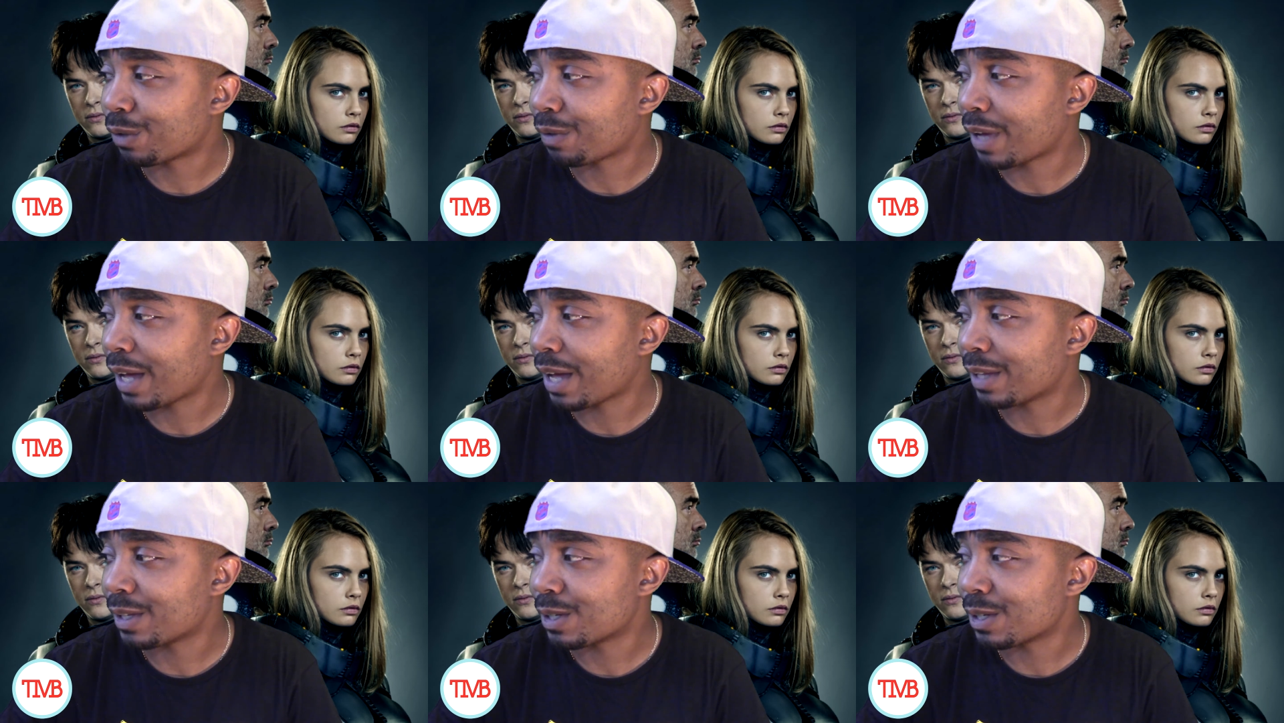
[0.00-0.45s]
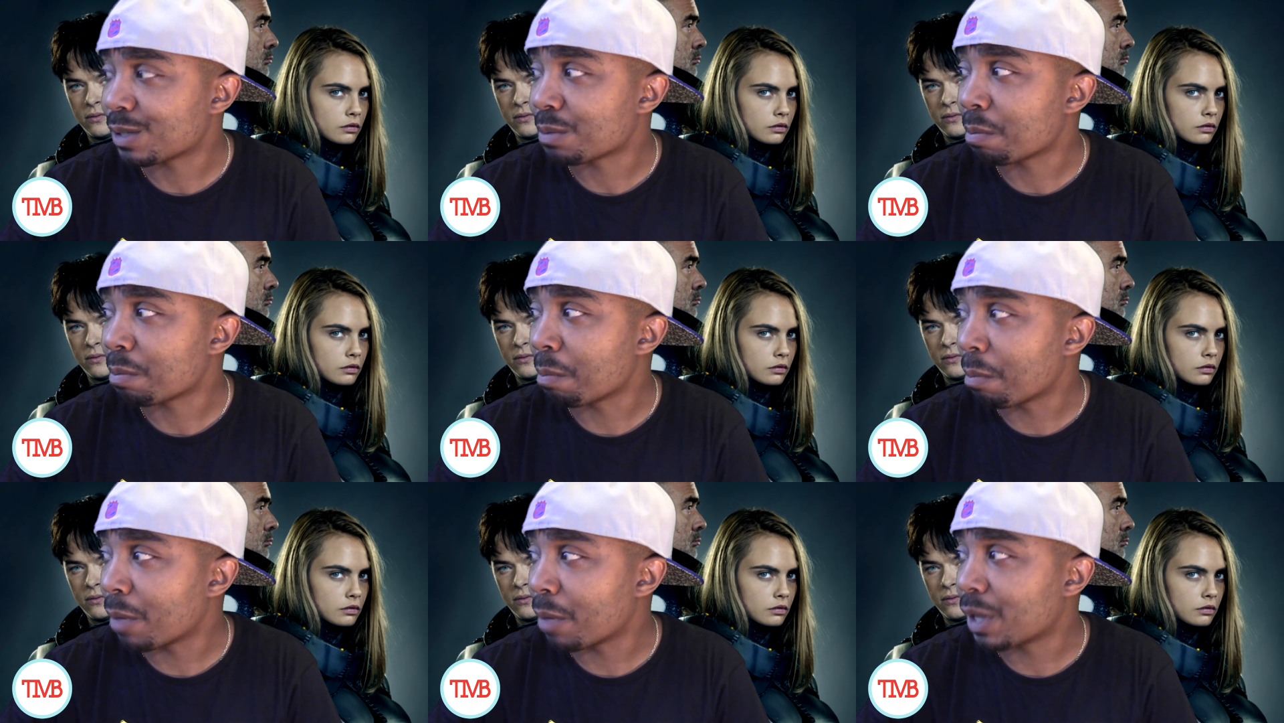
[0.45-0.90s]
Speaker 1: have had this
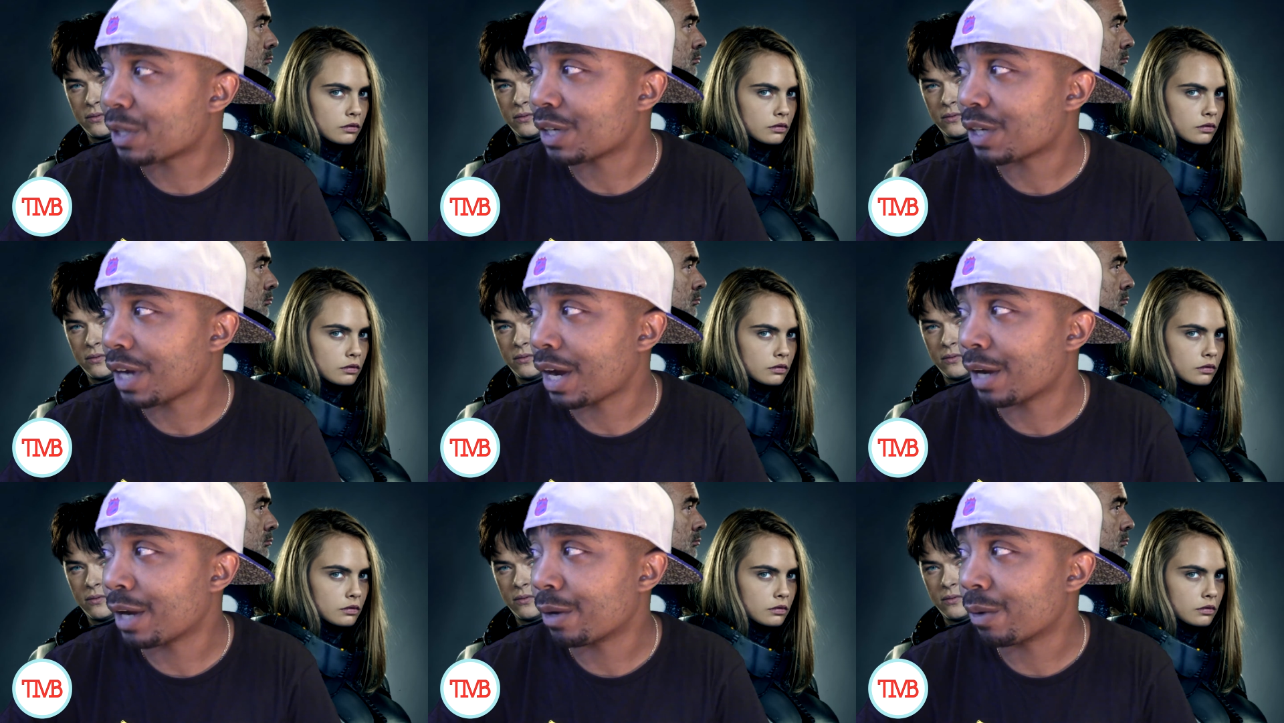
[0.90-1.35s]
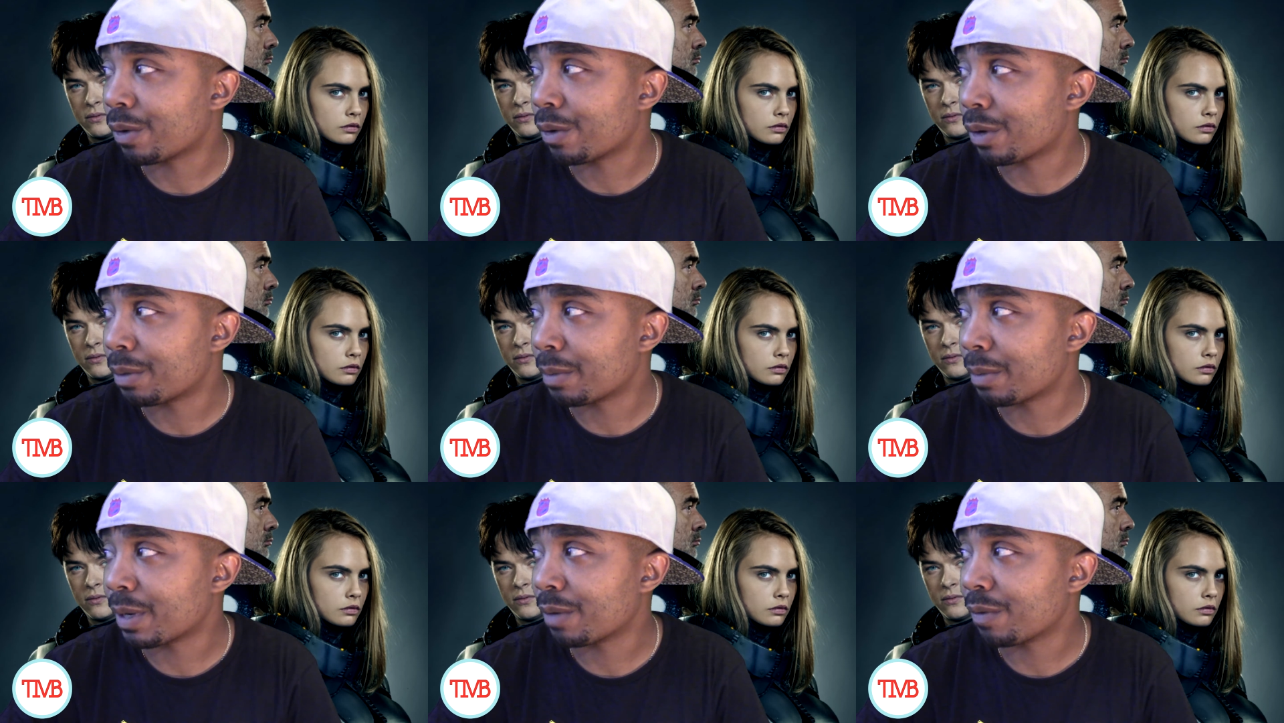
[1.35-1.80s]
much higher
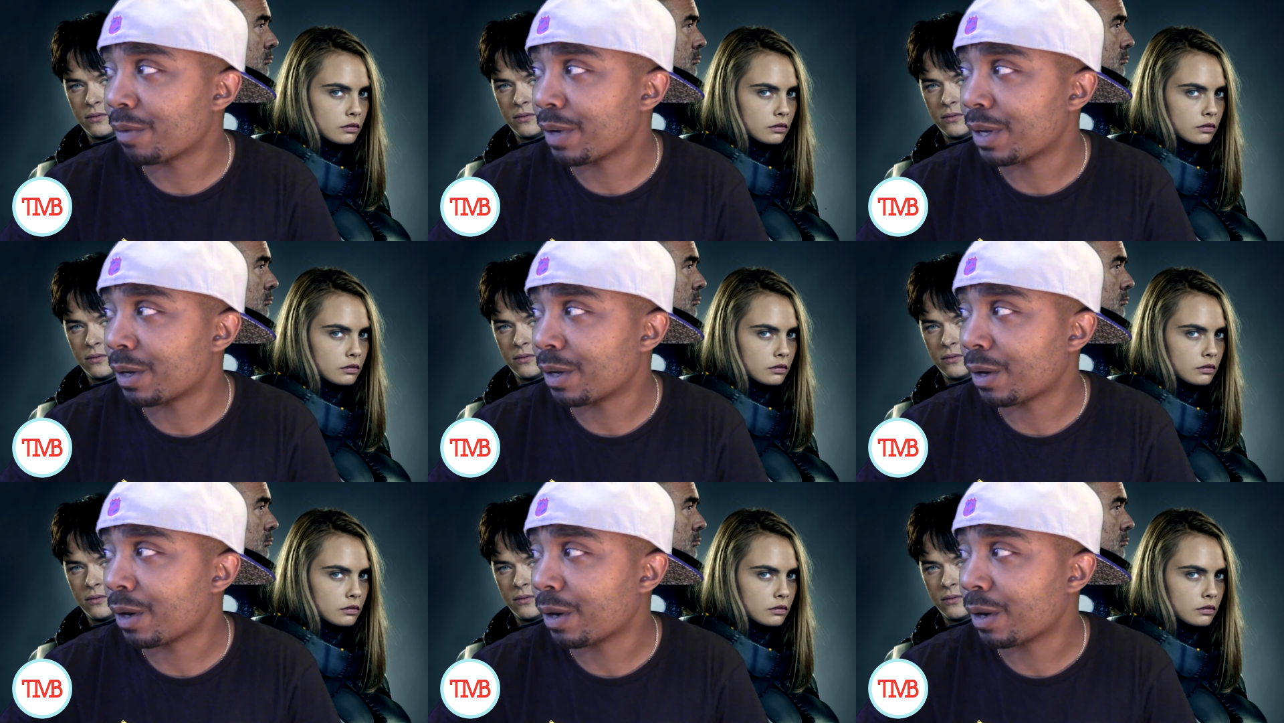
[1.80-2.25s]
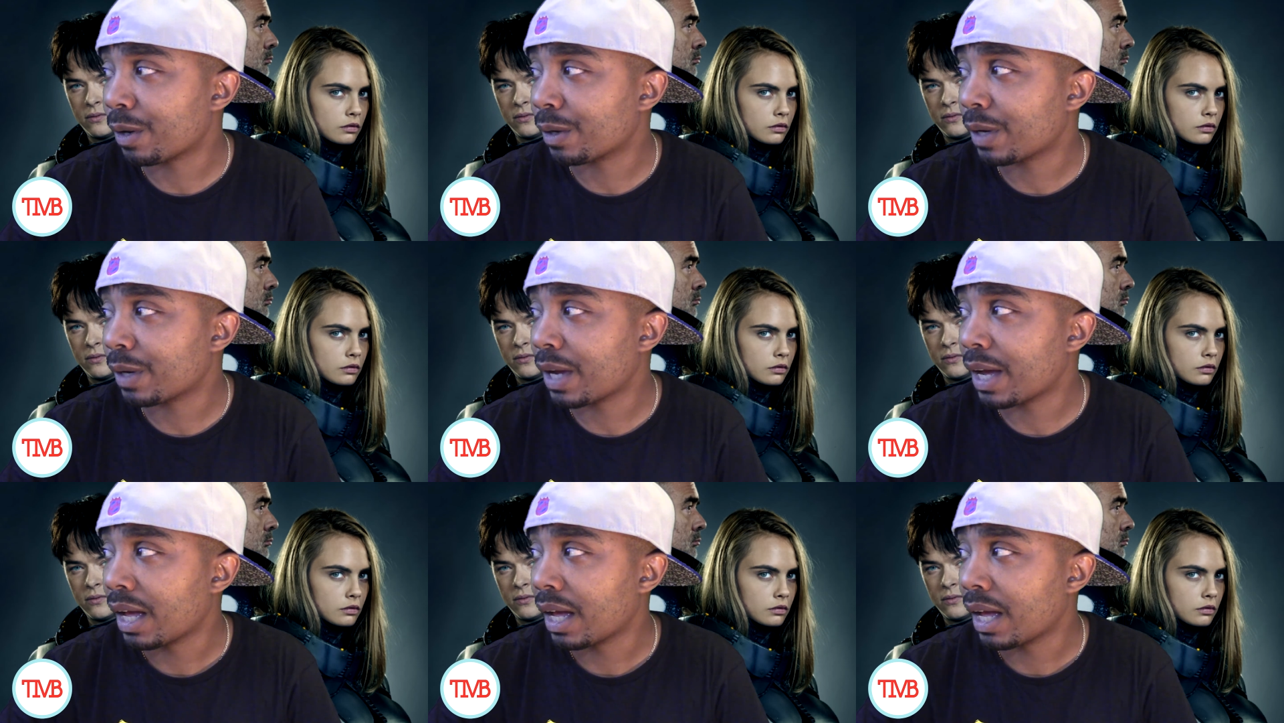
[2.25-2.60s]
on my radar.